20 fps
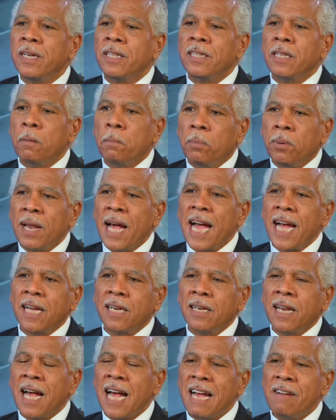the Black
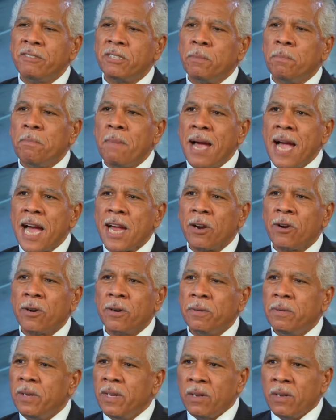Lives Matter